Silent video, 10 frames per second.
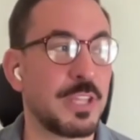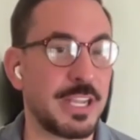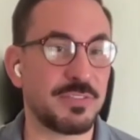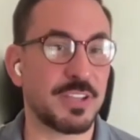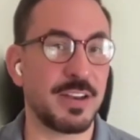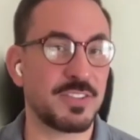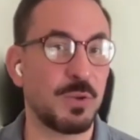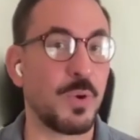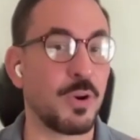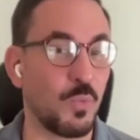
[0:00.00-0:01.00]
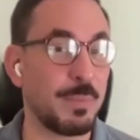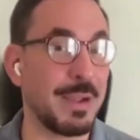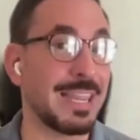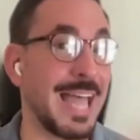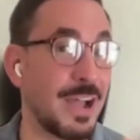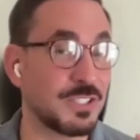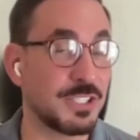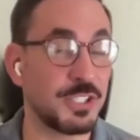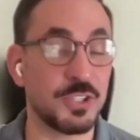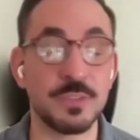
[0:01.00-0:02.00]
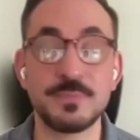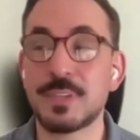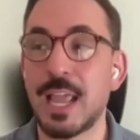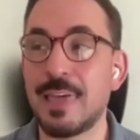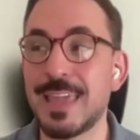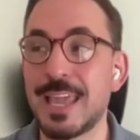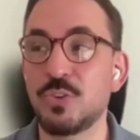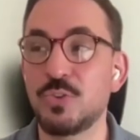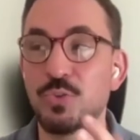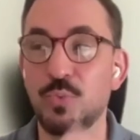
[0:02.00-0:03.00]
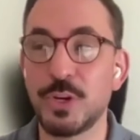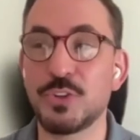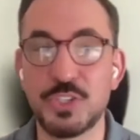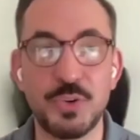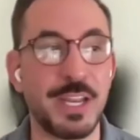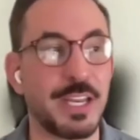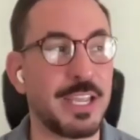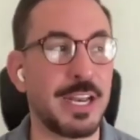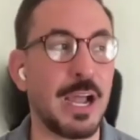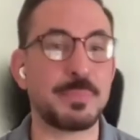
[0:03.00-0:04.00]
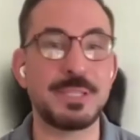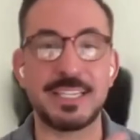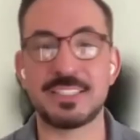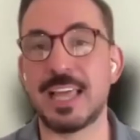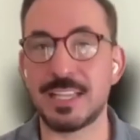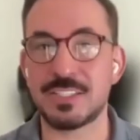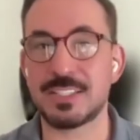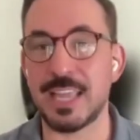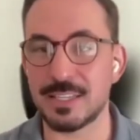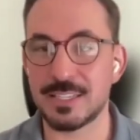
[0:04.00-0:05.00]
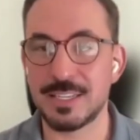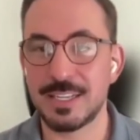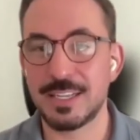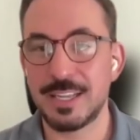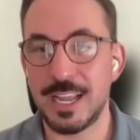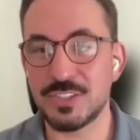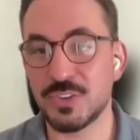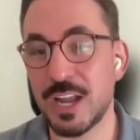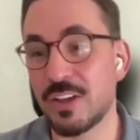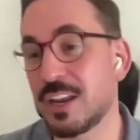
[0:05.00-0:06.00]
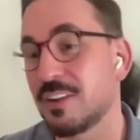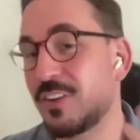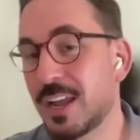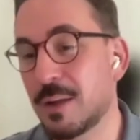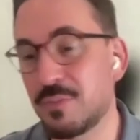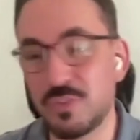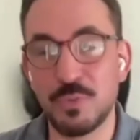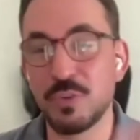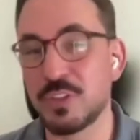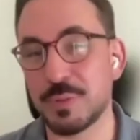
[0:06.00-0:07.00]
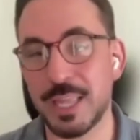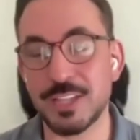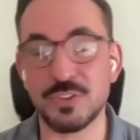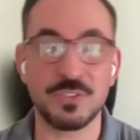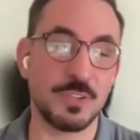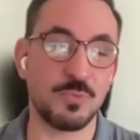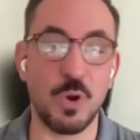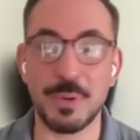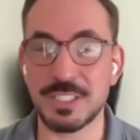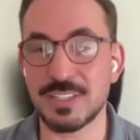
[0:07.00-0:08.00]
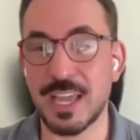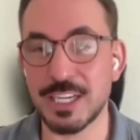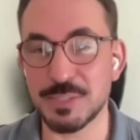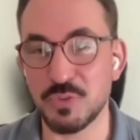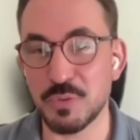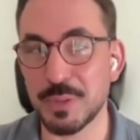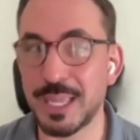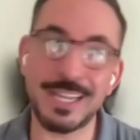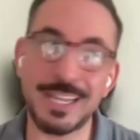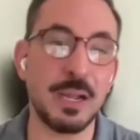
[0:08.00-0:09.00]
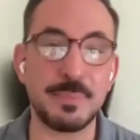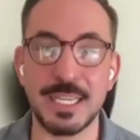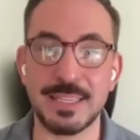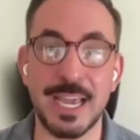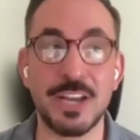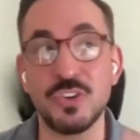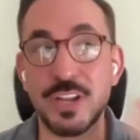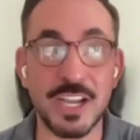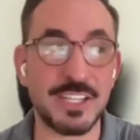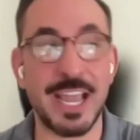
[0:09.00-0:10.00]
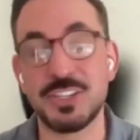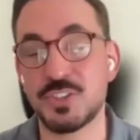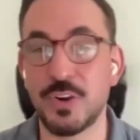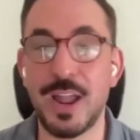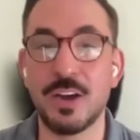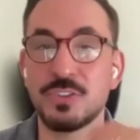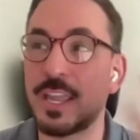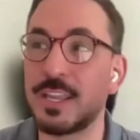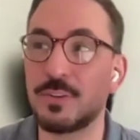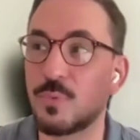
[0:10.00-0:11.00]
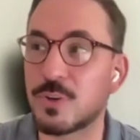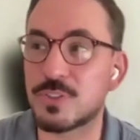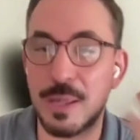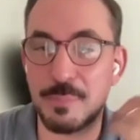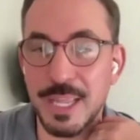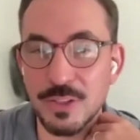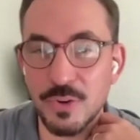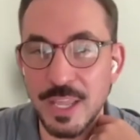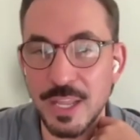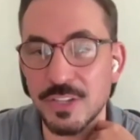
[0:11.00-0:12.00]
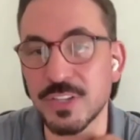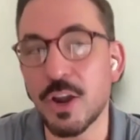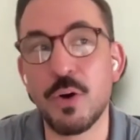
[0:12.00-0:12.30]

So then you have to kind of say, what am I allowed to do? And then when you do it, it updates that state. And so now then if you move the plant, or the robot decided to move the plant, it could update that. And you could actually ask your house, hey, where's that plant located?